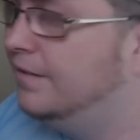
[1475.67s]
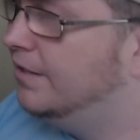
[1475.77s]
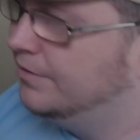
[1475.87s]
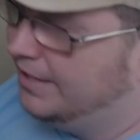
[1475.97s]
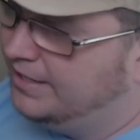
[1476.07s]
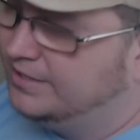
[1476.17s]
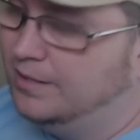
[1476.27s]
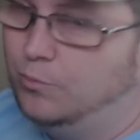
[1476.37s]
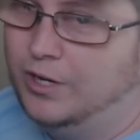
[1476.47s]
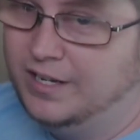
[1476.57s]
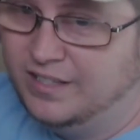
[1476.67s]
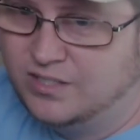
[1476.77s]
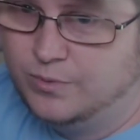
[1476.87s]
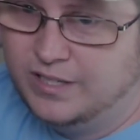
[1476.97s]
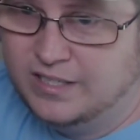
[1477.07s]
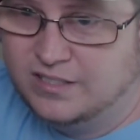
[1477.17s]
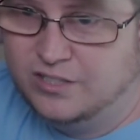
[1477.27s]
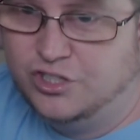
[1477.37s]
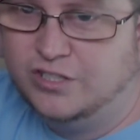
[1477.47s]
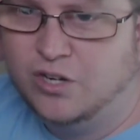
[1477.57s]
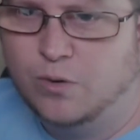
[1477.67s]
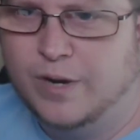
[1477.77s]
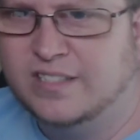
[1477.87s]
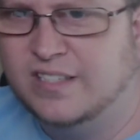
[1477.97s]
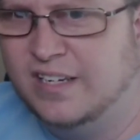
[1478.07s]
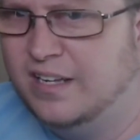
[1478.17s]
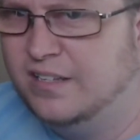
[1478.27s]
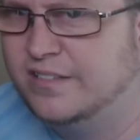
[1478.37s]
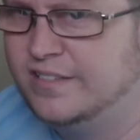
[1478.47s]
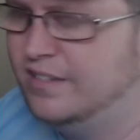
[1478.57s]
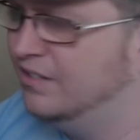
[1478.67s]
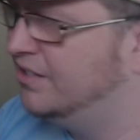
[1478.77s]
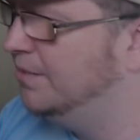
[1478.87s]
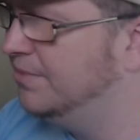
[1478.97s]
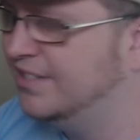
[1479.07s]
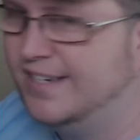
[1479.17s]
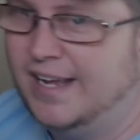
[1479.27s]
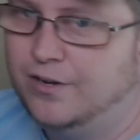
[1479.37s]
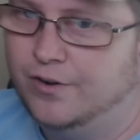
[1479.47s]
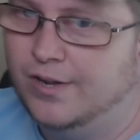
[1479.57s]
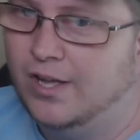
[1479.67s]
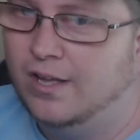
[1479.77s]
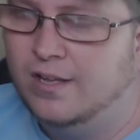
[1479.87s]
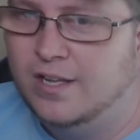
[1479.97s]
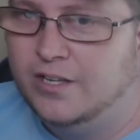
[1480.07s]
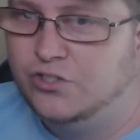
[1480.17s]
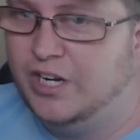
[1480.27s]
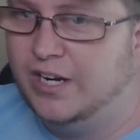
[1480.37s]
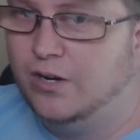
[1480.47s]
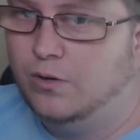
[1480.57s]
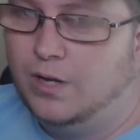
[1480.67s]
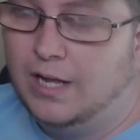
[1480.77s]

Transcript: Ace M1, and this one is the GTRacing. Is some standard chair